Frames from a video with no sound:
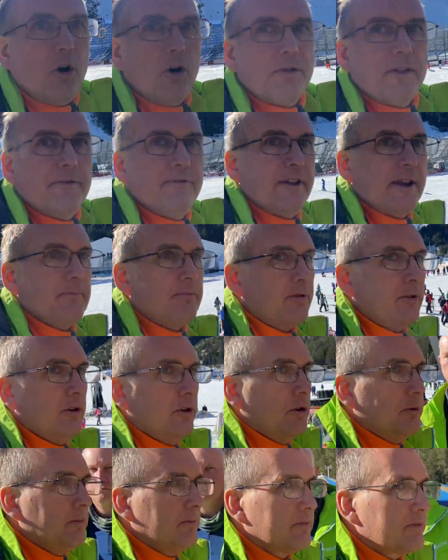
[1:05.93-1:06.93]
on the Vip
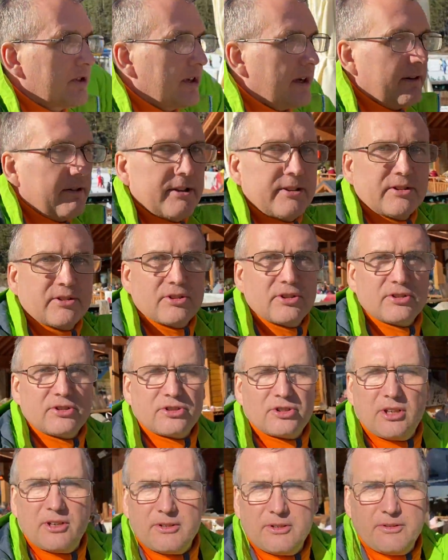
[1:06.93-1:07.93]
Room Terrace, just
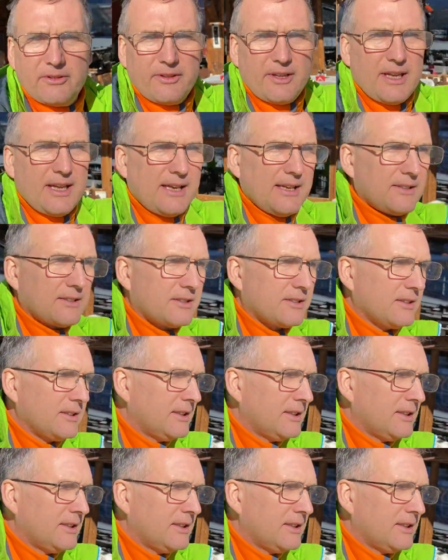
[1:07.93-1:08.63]
to show you that.